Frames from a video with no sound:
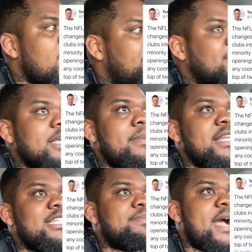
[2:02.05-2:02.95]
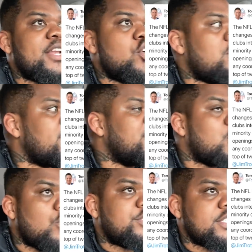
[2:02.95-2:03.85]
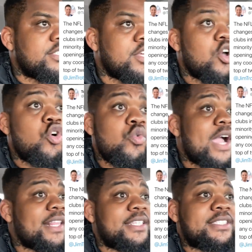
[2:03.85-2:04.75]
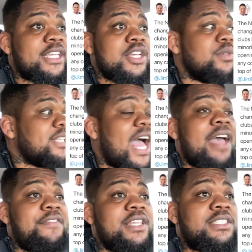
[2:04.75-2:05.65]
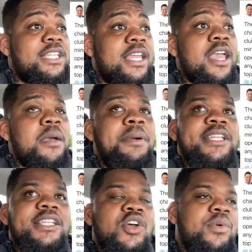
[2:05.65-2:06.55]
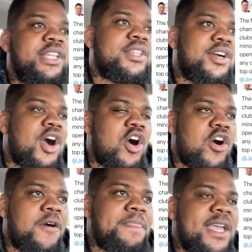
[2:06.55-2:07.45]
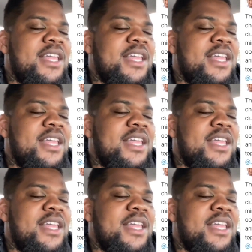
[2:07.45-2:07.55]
for some of these minority coaches who got the skills, obviously, but they don't get the call.